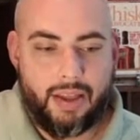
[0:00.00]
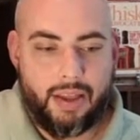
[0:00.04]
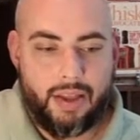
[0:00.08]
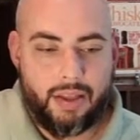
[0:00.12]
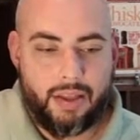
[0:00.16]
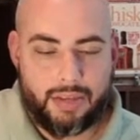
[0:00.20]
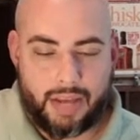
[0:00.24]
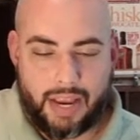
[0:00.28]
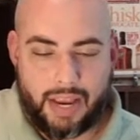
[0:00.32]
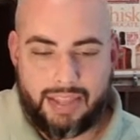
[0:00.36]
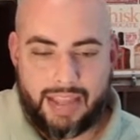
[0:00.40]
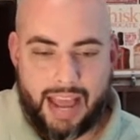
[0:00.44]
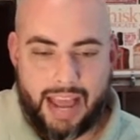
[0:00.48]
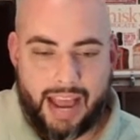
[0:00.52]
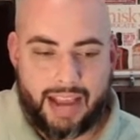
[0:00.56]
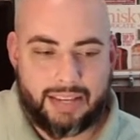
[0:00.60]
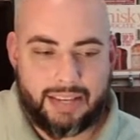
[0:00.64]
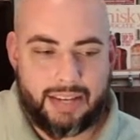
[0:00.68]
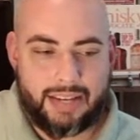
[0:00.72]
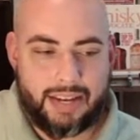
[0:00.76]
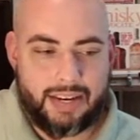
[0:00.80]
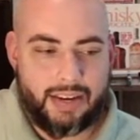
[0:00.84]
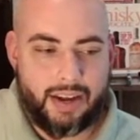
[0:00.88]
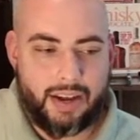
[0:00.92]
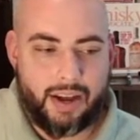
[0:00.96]
Scythe
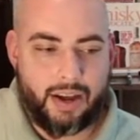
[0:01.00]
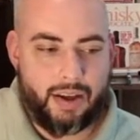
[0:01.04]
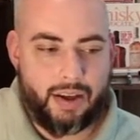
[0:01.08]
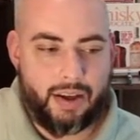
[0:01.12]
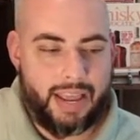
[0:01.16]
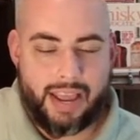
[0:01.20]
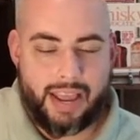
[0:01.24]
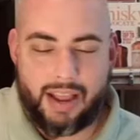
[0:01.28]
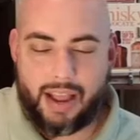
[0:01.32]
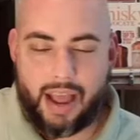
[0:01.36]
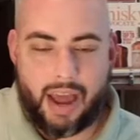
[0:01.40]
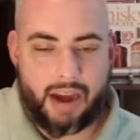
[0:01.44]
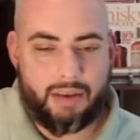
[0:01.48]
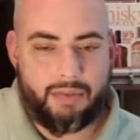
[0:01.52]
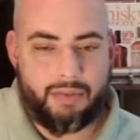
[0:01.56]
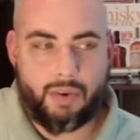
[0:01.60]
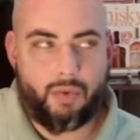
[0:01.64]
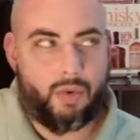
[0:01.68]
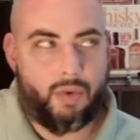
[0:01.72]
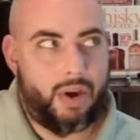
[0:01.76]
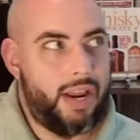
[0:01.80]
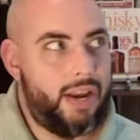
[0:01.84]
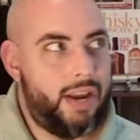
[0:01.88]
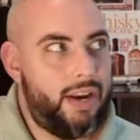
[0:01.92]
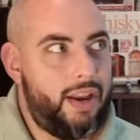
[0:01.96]
X, and uh, he kind of
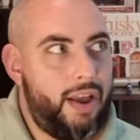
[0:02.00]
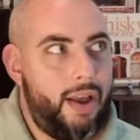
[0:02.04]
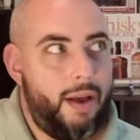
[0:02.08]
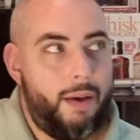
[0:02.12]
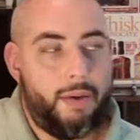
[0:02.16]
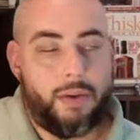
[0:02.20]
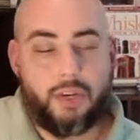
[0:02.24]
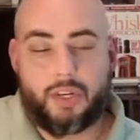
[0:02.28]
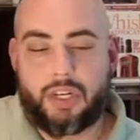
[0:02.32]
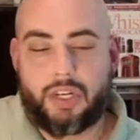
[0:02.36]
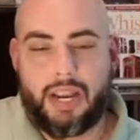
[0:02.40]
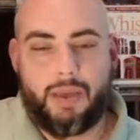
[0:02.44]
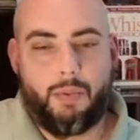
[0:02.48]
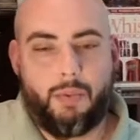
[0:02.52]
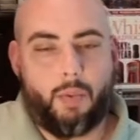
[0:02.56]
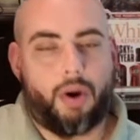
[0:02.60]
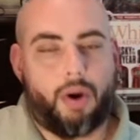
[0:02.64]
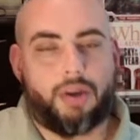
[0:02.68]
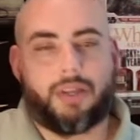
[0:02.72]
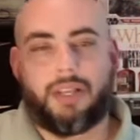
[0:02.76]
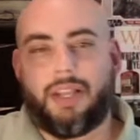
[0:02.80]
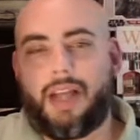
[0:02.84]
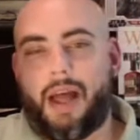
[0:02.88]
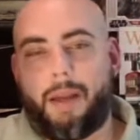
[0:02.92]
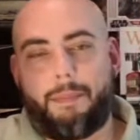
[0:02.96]
agreed. She
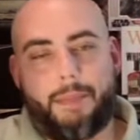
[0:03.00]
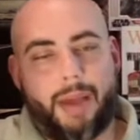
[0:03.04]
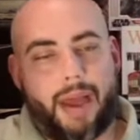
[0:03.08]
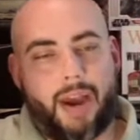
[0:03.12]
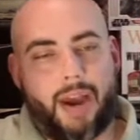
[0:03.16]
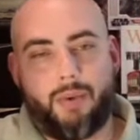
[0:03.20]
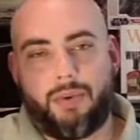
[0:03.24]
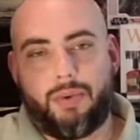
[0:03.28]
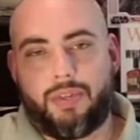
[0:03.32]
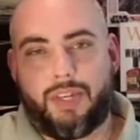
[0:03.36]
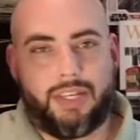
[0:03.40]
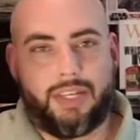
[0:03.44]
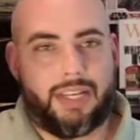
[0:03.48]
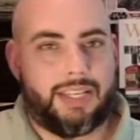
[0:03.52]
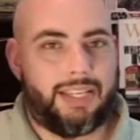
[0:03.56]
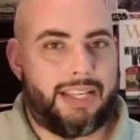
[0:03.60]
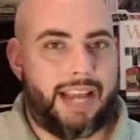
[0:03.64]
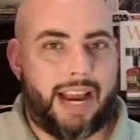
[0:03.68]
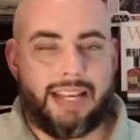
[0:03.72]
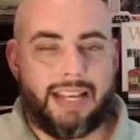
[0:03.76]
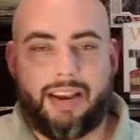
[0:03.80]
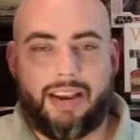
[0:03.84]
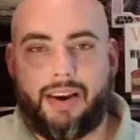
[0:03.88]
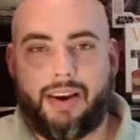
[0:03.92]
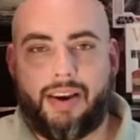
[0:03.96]
works a lot better when she's a
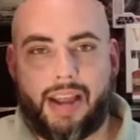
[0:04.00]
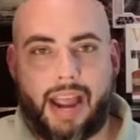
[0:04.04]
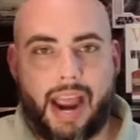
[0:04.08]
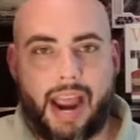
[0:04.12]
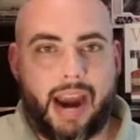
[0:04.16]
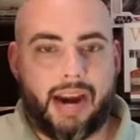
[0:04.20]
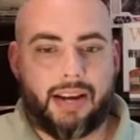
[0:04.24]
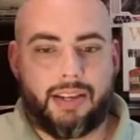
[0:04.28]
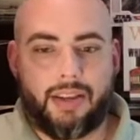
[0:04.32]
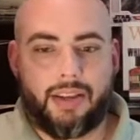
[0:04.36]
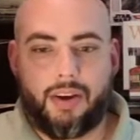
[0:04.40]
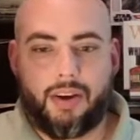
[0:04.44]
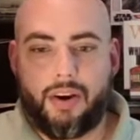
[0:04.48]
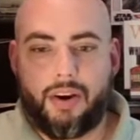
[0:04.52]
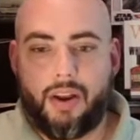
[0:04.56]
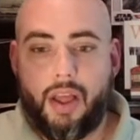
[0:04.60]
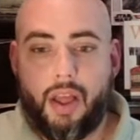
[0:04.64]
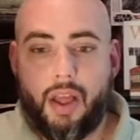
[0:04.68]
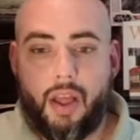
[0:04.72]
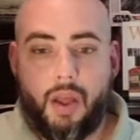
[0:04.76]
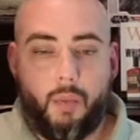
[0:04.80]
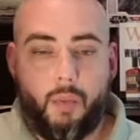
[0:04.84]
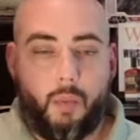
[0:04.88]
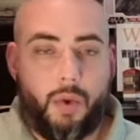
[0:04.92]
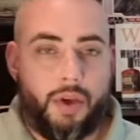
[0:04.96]
secondary character
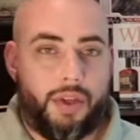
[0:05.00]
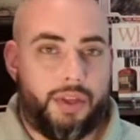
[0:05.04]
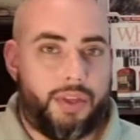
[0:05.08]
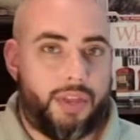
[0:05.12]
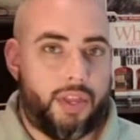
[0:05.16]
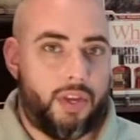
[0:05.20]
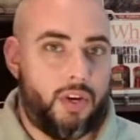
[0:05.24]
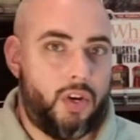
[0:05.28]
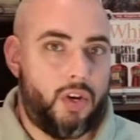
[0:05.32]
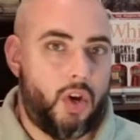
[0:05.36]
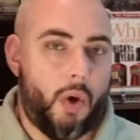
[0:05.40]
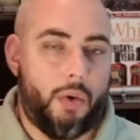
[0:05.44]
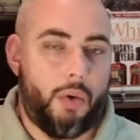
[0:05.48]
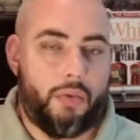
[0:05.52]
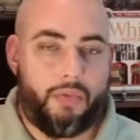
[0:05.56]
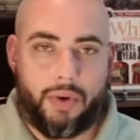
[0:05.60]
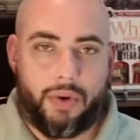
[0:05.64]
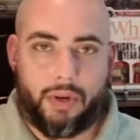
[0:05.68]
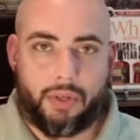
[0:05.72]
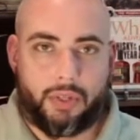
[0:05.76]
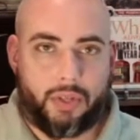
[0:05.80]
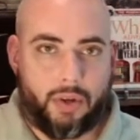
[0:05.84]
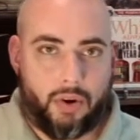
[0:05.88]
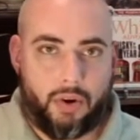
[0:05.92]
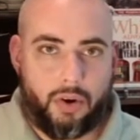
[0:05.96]
with no
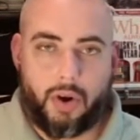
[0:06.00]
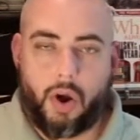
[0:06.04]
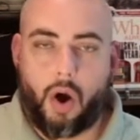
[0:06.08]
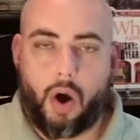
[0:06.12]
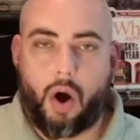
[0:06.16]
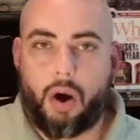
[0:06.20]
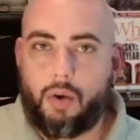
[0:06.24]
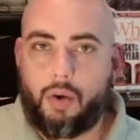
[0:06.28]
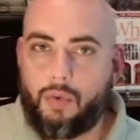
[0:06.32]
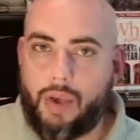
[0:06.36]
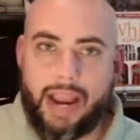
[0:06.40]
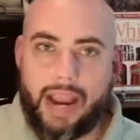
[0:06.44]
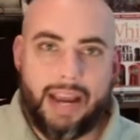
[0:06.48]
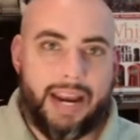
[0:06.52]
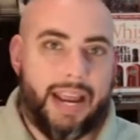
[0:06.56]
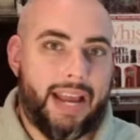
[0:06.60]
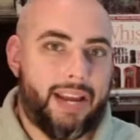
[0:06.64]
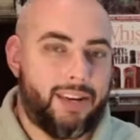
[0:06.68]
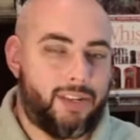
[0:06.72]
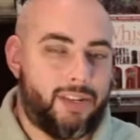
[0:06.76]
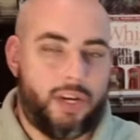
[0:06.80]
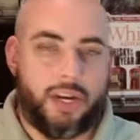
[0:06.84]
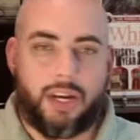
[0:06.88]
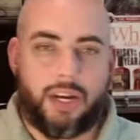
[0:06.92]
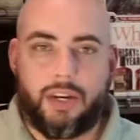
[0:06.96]
filter and R rating, and
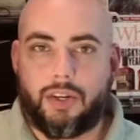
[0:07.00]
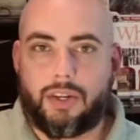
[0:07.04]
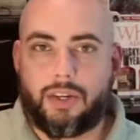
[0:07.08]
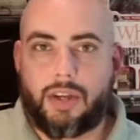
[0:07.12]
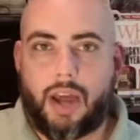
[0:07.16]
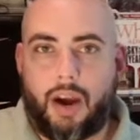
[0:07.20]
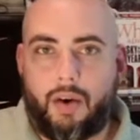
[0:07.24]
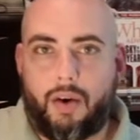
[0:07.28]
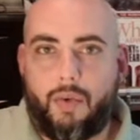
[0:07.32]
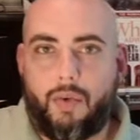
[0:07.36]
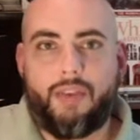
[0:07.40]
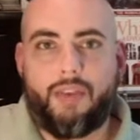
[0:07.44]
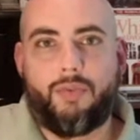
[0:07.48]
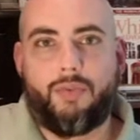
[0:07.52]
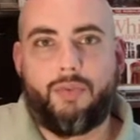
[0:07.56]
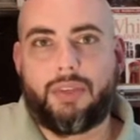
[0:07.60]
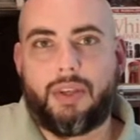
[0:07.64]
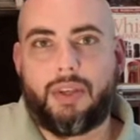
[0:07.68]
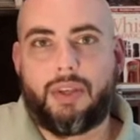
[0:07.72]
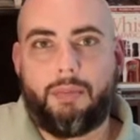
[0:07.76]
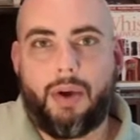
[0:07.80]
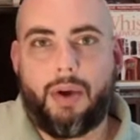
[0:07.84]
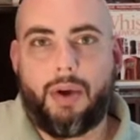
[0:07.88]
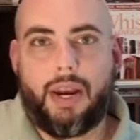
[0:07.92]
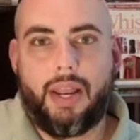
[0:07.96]
she can just kind of riff with
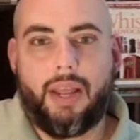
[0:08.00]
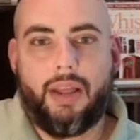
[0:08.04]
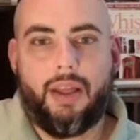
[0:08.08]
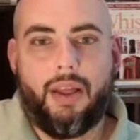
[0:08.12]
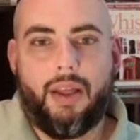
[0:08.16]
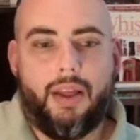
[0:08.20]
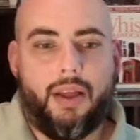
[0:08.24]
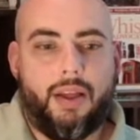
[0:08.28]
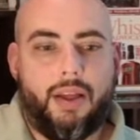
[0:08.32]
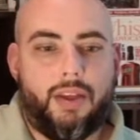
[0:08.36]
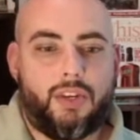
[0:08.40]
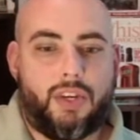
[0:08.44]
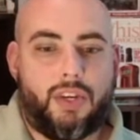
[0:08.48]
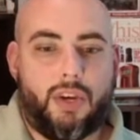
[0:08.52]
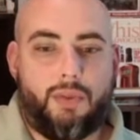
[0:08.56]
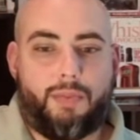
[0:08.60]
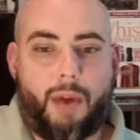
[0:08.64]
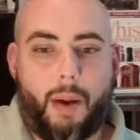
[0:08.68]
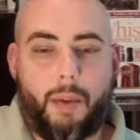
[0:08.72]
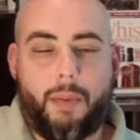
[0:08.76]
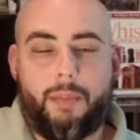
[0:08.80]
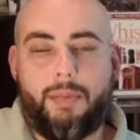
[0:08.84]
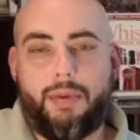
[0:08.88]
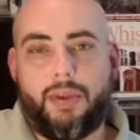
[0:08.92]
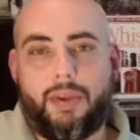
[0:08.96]
somebody. She'd
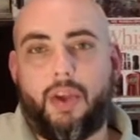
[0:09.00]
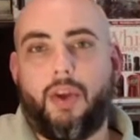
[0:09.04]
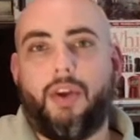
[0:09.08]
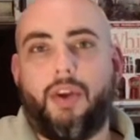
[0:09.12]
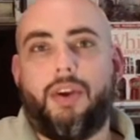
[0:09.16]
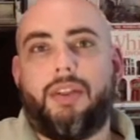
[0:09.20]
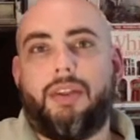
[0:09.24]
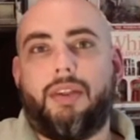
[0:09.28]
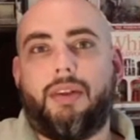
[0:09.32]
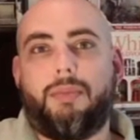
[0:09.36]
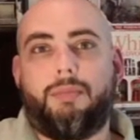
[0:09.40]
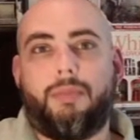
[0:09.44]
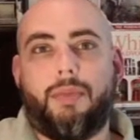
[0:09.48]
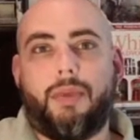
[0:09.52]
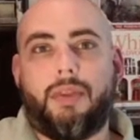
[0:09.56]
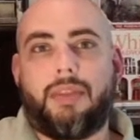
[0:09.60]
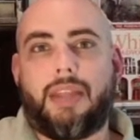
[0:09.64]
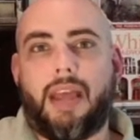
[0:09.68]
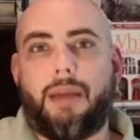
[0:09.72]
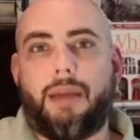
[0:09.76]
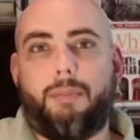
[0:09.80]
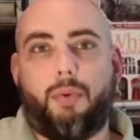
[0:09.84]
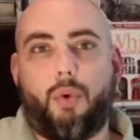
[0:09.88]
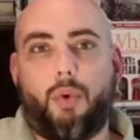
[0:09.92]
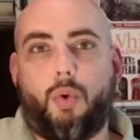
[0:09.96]
probably be good in the
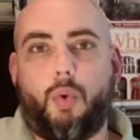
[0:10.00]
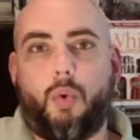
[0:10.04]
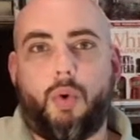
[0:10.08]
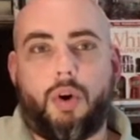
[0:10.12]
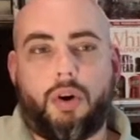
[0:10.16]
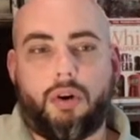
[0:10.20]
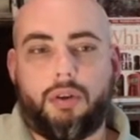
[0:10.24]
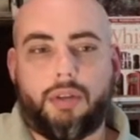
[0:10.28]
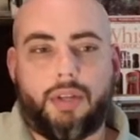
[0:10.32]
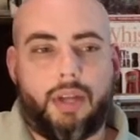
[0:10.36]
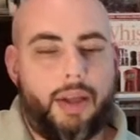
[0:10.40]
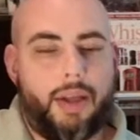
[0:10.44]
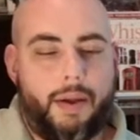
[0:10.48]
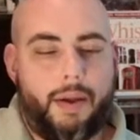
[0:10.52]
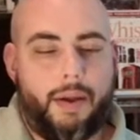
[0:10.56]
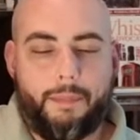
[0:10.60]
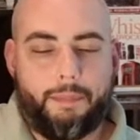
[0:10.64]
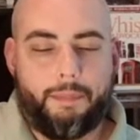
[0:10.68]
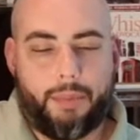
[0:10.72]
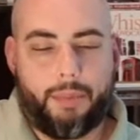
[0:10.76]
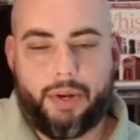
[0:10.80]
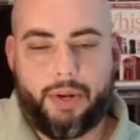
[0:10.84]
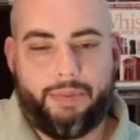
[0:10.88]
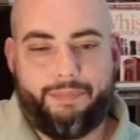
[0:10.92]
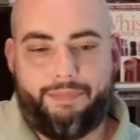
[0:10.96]
Deadpool world,
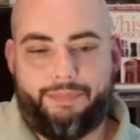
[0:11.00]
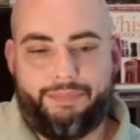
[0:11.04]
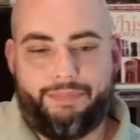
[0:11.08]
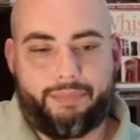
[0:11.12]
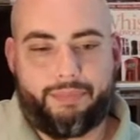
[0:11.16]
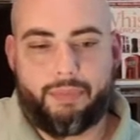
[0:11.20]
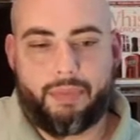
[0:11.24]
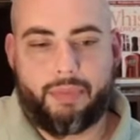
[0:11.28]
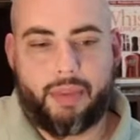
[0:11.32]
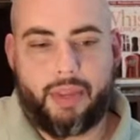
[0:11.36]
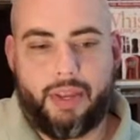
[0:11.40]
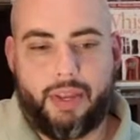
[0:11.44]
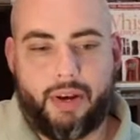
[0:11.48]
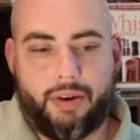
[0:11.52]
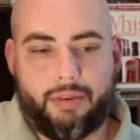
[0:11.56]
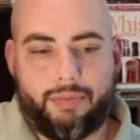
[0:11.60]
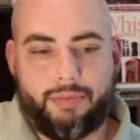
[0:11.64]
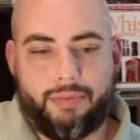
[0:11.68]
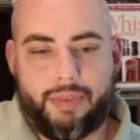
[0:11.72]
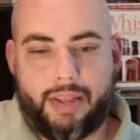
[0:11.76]
but you know,